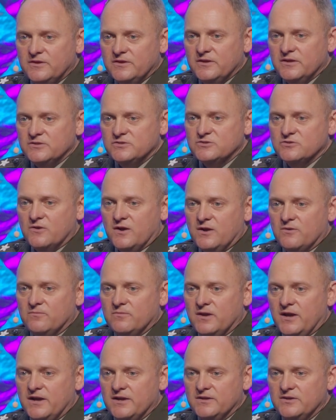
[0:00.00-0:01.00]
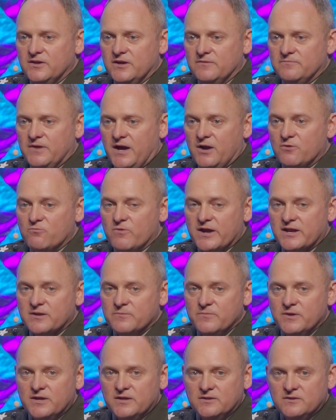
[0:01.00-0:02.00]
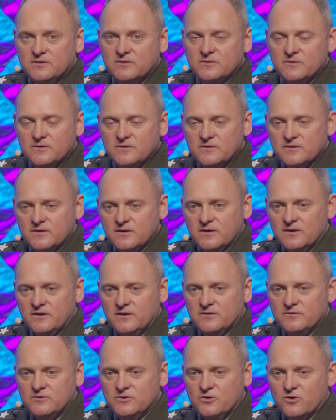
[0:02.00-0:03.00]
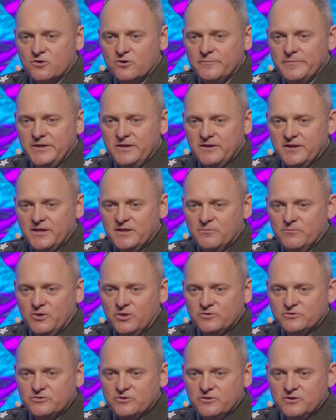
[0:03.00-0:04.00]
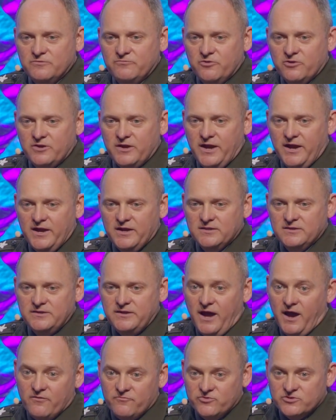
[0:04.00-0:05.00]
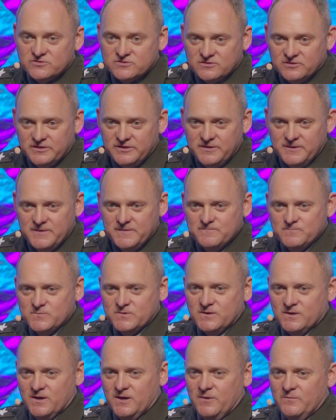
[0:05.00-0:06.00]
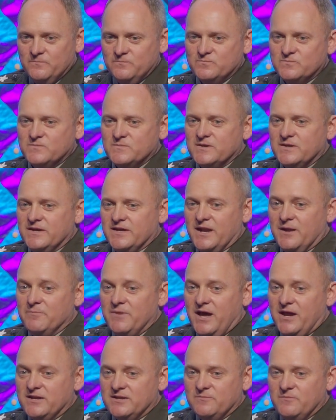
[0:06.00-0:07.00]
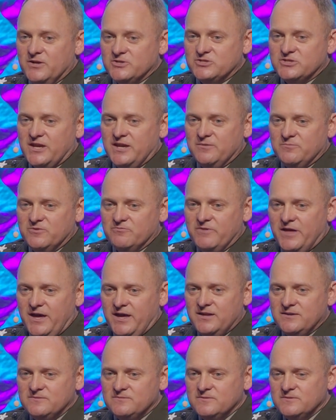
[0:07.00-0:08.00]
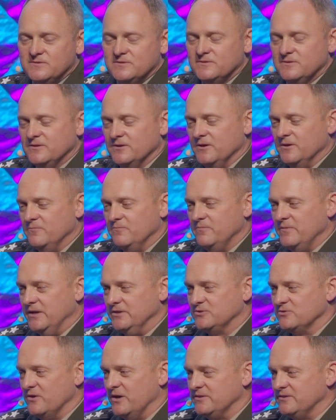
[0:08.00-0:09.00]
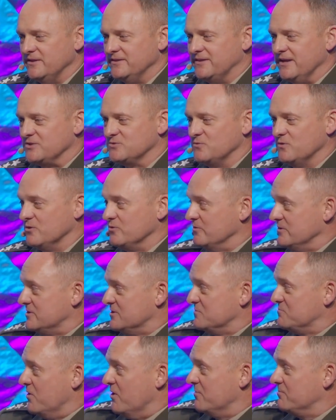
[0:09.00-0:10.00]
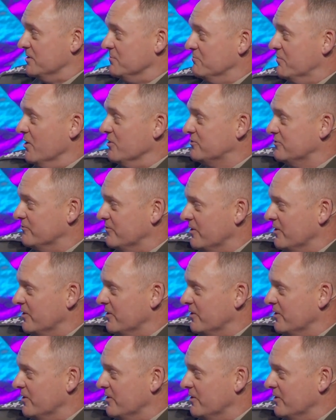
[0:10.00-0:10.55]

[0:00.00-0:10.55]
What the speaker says: And so I recommend the Army and the military very highly, obviously. and I'm not ashamed of that. And so I think that's one of the reasons probably both of